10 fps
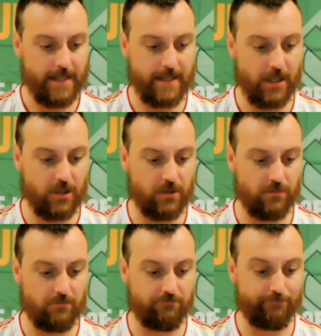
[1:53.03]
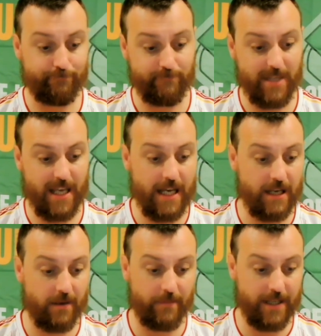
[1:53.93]
So,
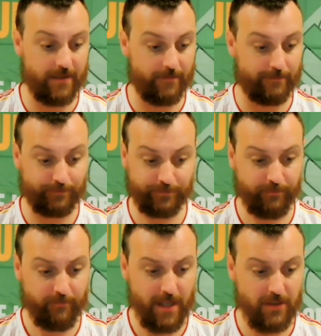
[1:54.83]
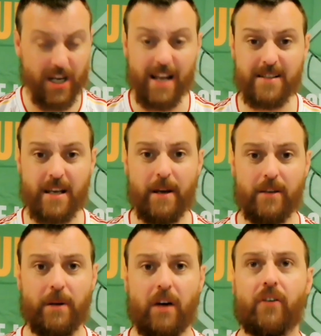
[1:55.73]
yeah, I mean, Shells came out
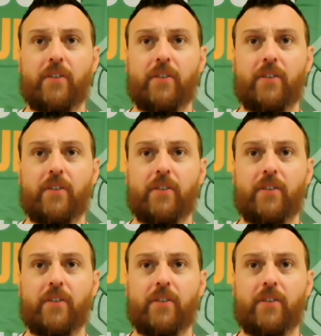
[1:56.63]
of the block.